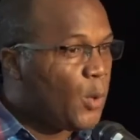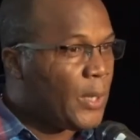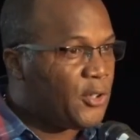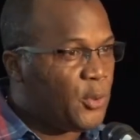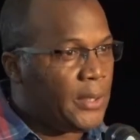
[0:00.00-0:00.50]

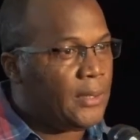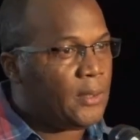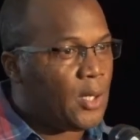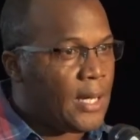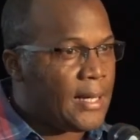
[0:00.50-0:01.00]
We're
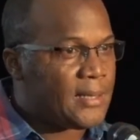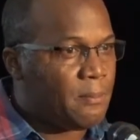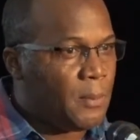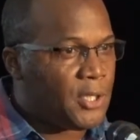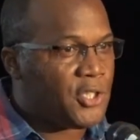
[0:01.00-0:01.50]
doing as
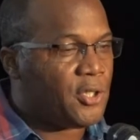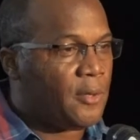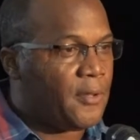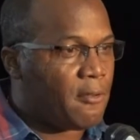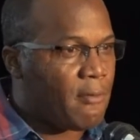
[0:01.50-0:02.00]
much
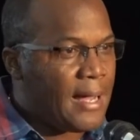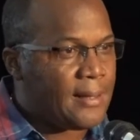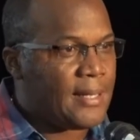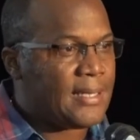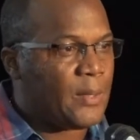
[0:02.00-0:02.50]
of the
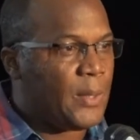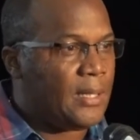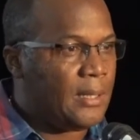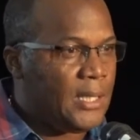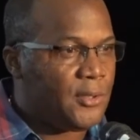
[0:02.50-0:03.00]
right things that we
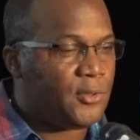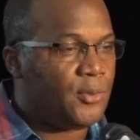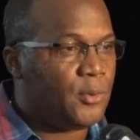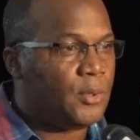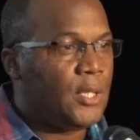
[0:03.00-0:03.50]
need to
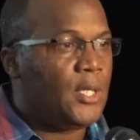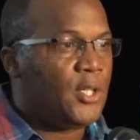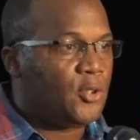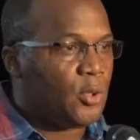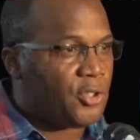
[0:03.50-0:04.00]
do
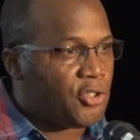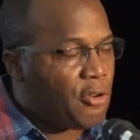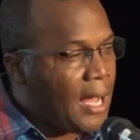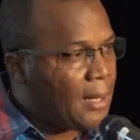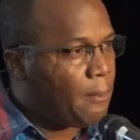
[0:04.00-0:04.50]
to
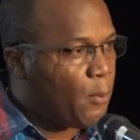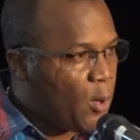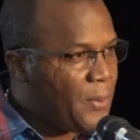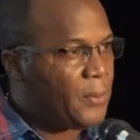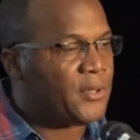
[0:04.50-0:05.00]
attract more
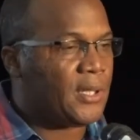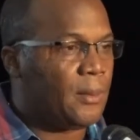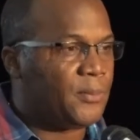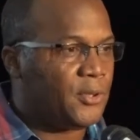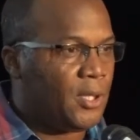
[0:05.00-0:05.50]
people to
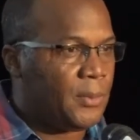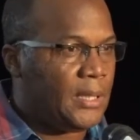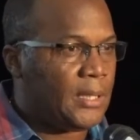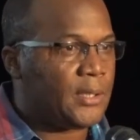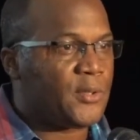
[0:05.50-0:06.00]
come to
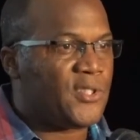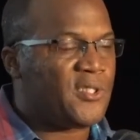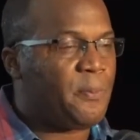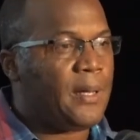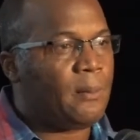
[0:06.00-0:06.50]
Dominica, to
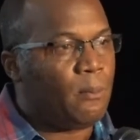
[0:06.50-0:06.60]
spend